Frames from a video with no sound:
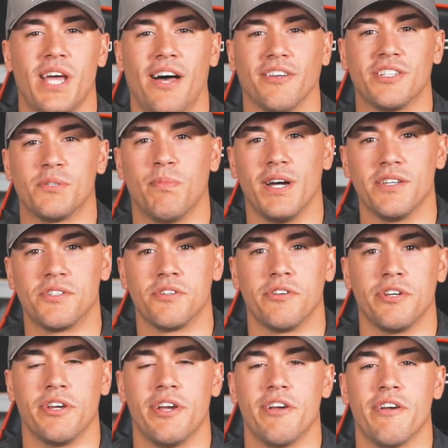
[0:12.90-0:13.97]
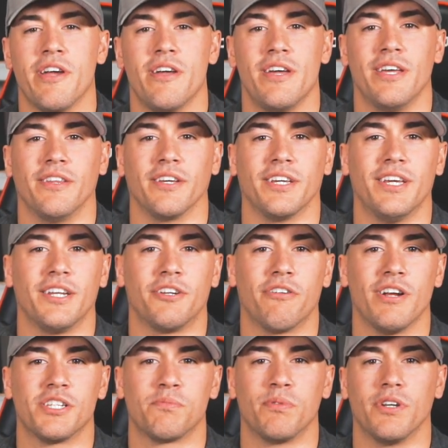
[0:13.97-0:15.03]
Alex Spicer. You're here in the
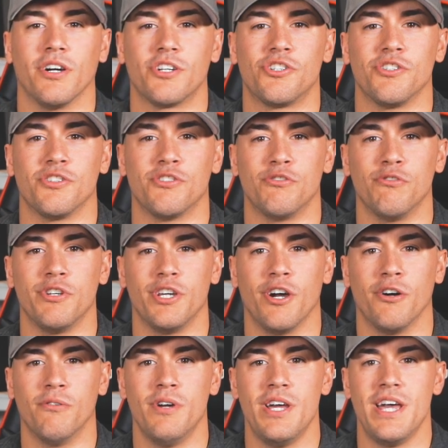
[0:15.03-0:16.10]
KidCress Productions studio